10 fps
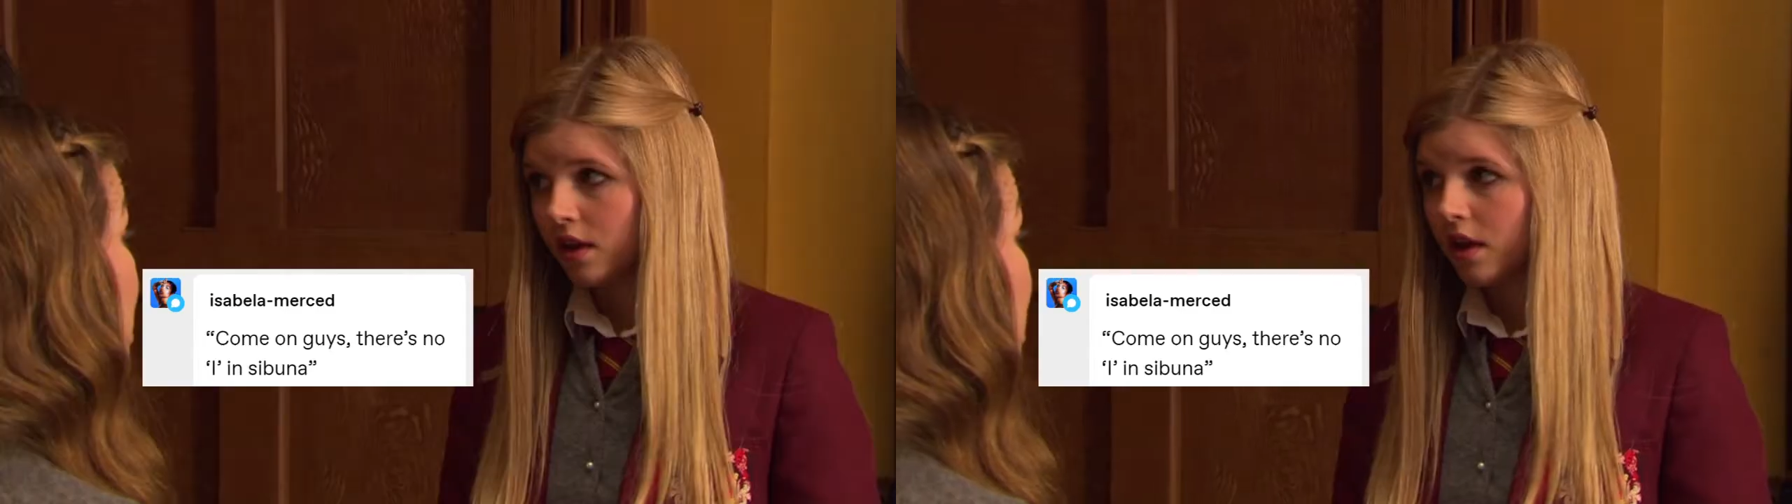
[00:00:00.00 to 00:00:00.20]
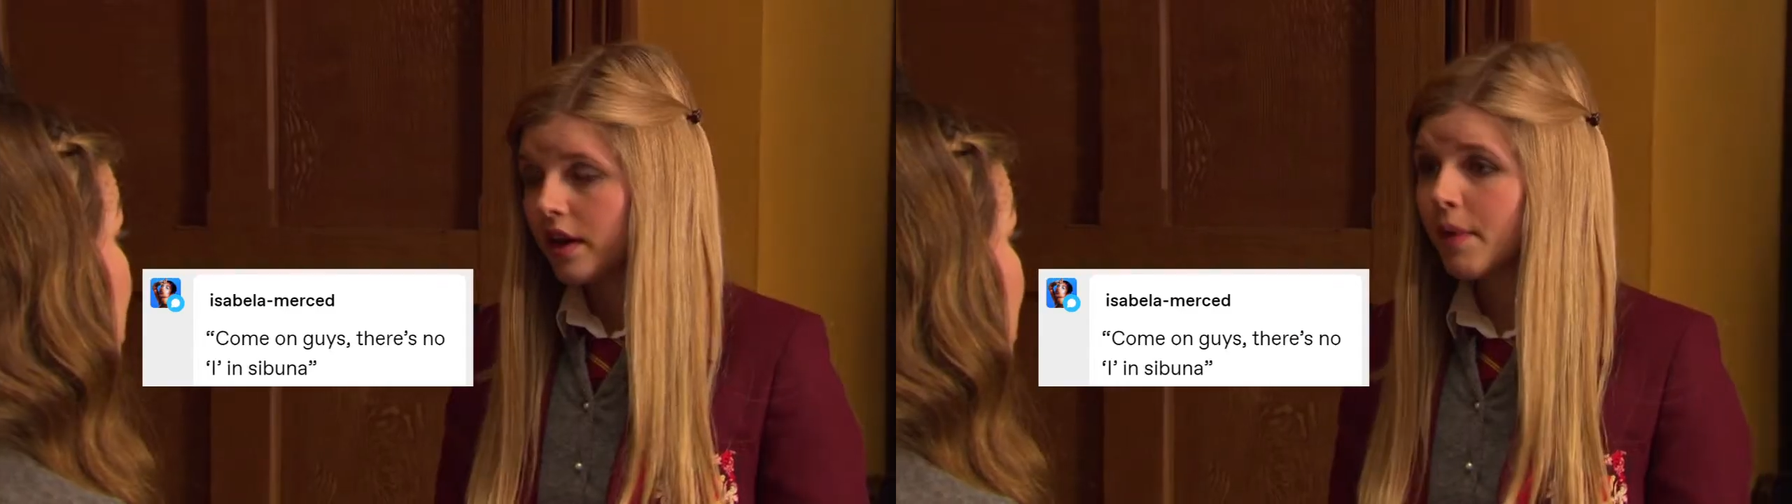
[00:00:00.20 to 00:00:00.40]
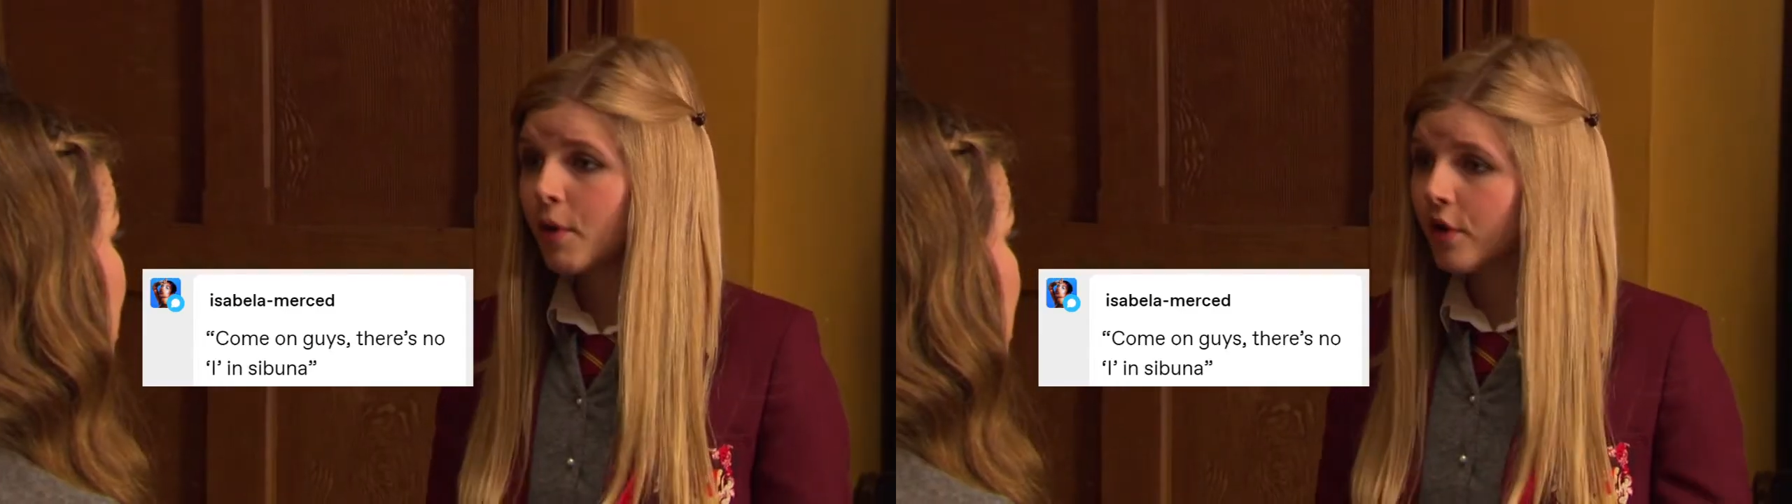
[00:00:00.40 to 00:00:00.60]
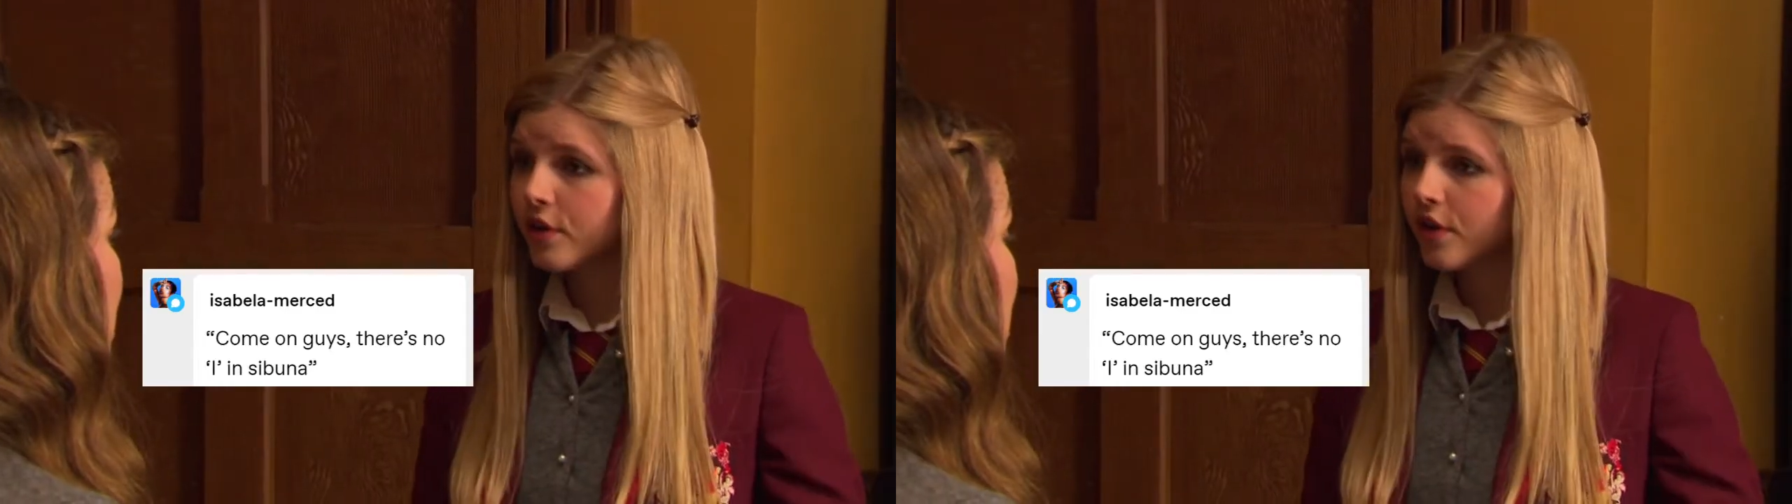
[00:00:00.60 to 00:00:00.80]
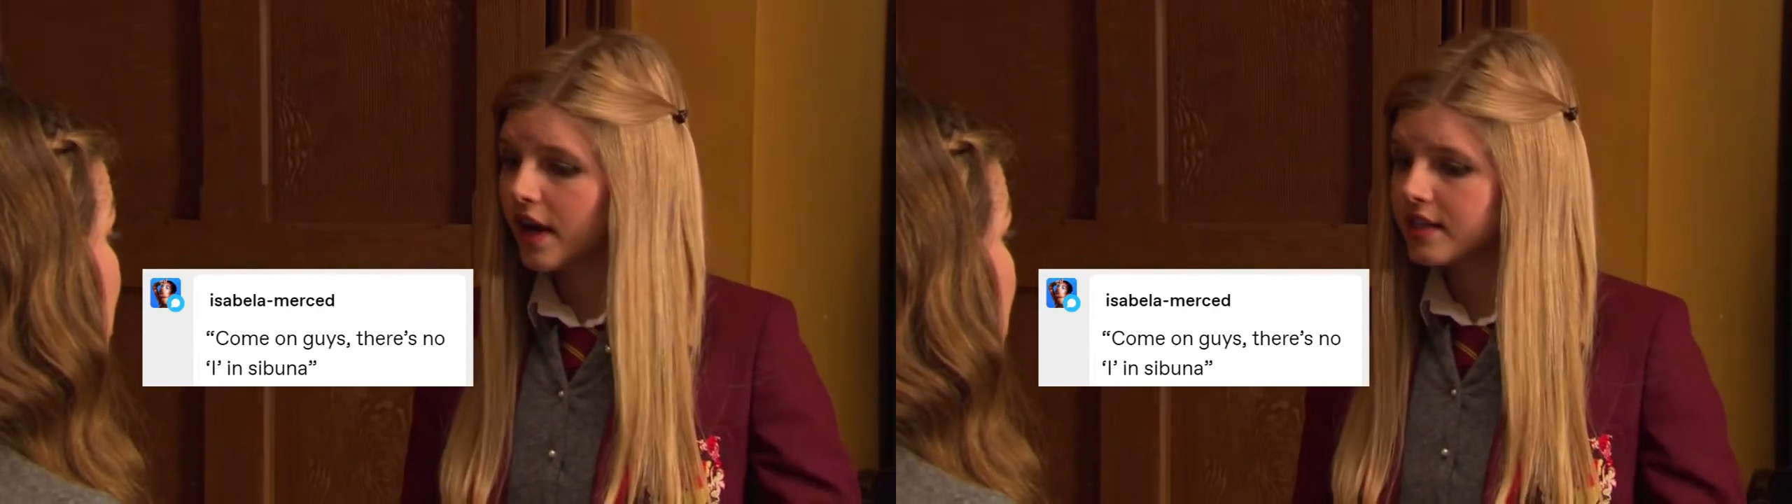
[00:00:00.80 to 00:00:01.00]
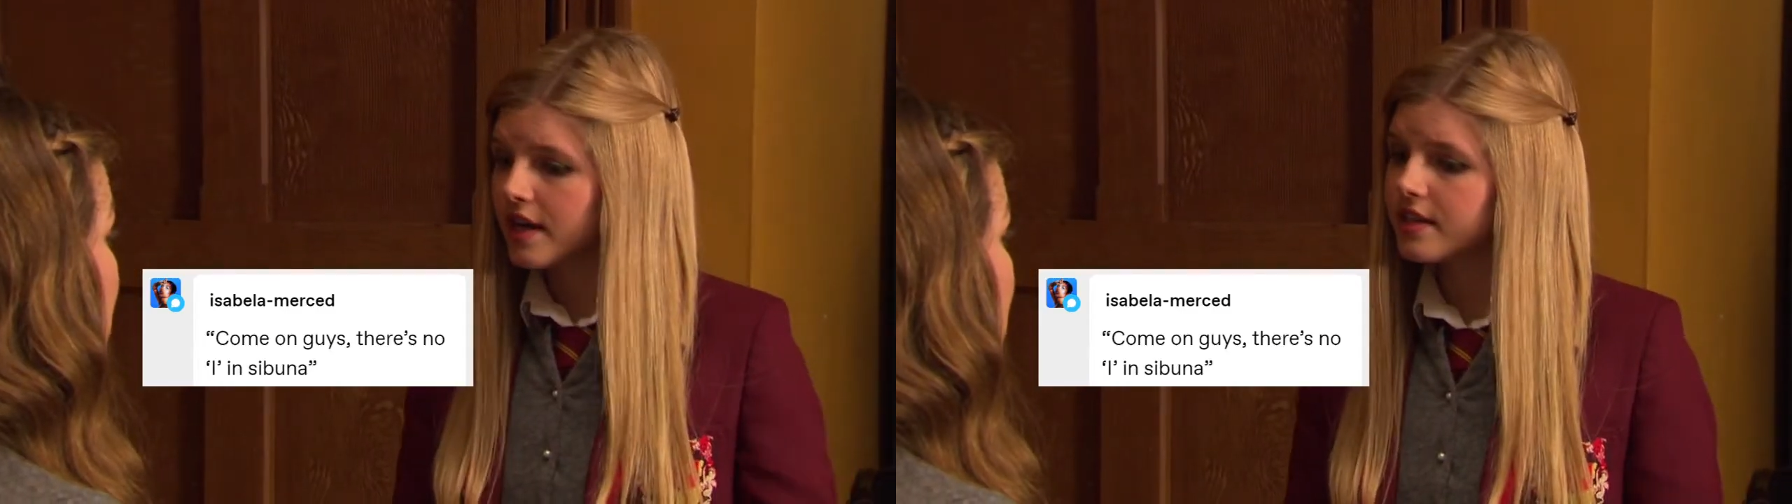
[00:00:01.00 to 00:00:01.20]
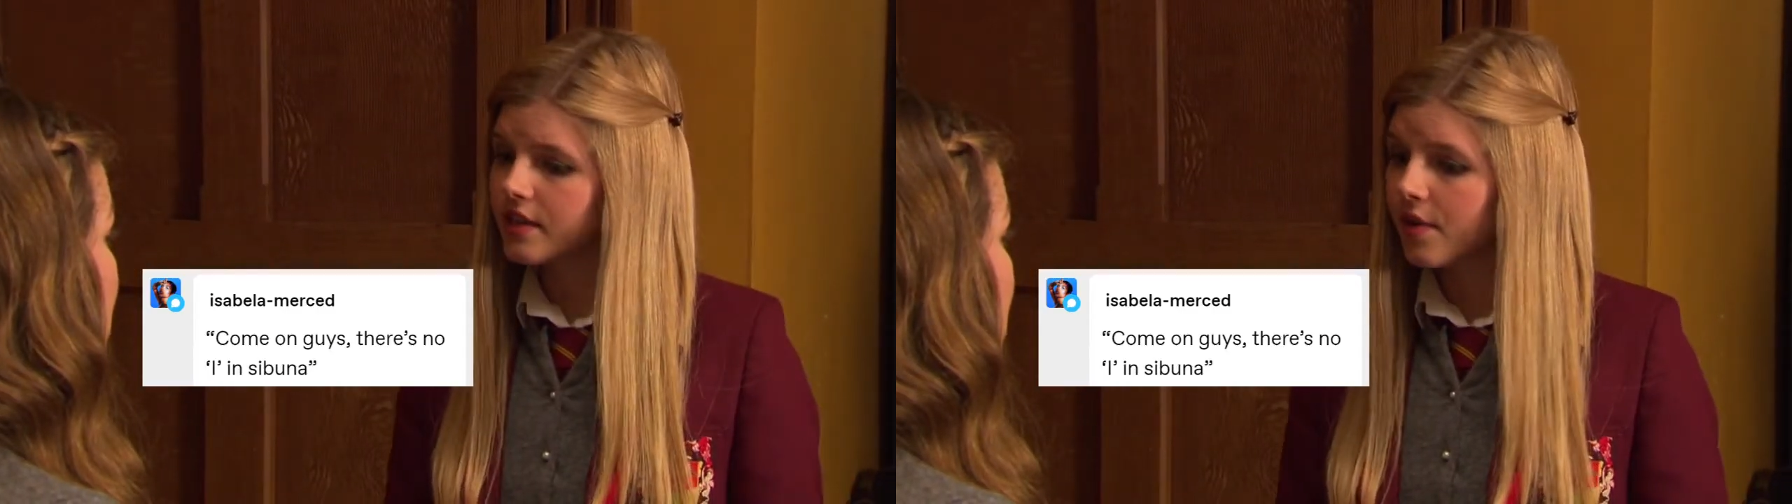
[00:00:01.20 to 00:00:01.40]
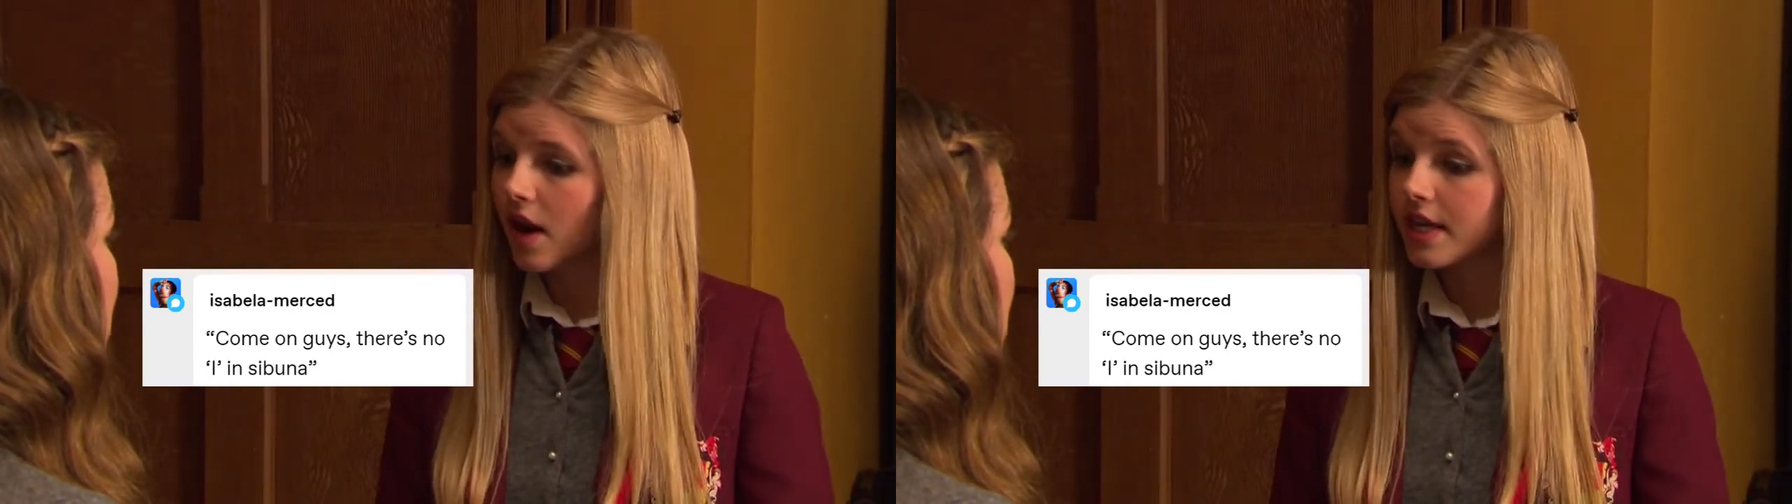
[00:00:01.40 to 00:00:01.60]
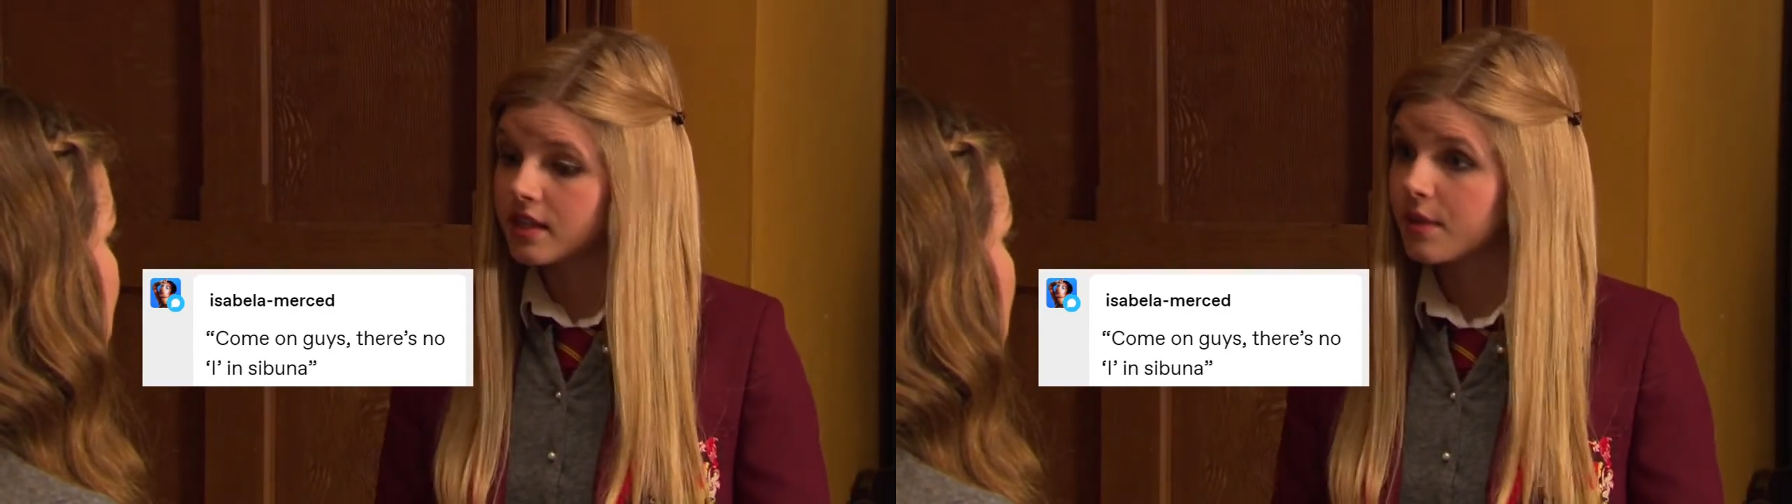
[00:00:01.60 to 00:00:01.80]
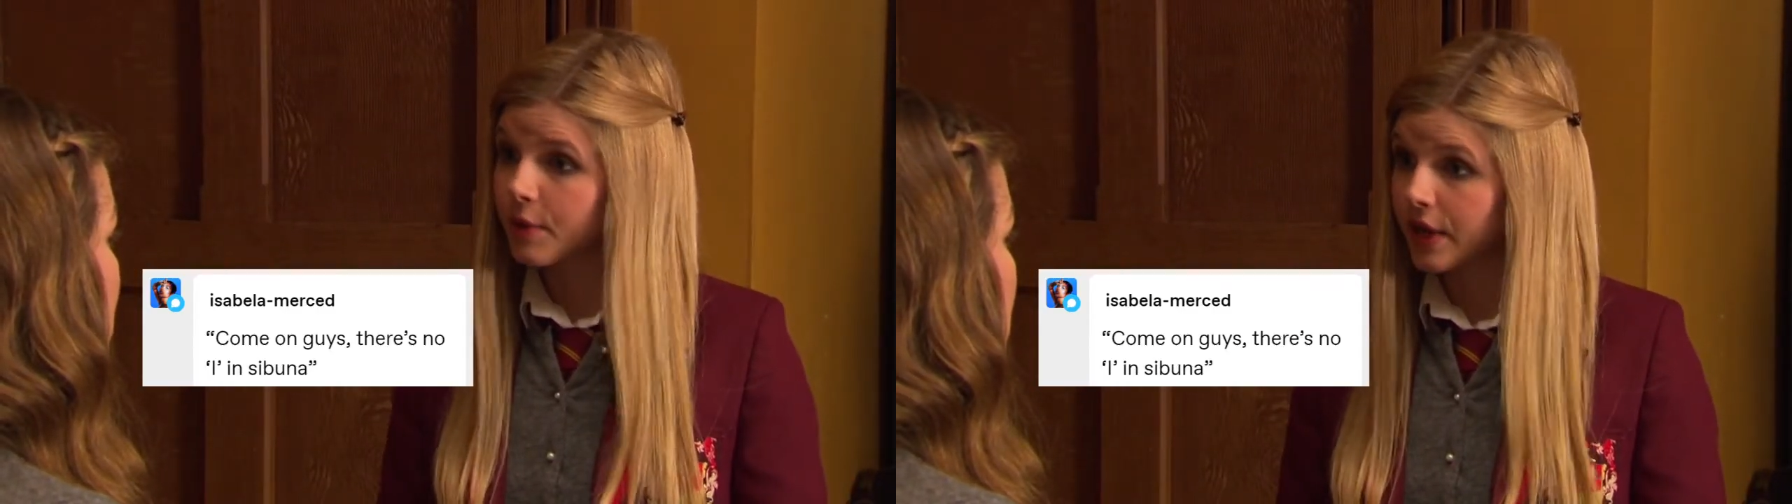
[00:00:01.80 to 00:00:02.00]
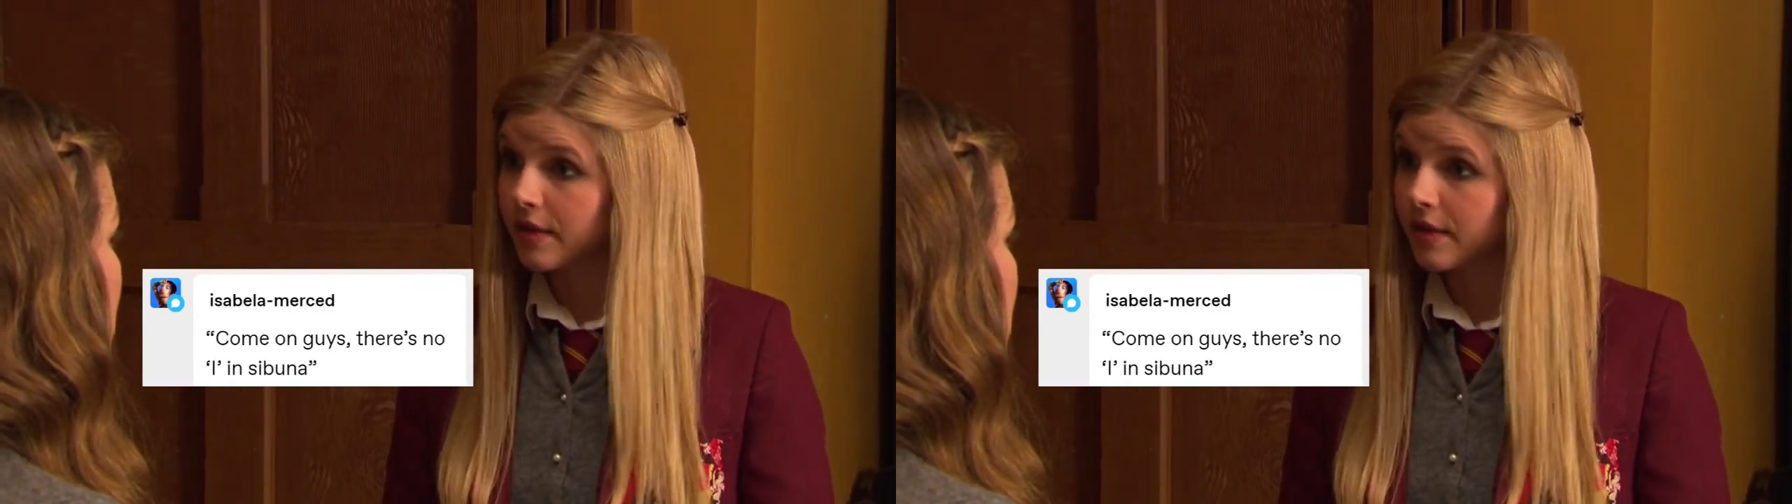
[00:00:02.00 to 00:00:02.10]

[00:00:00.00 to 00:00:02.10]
Come on, you guys, there is no I in Sabrina.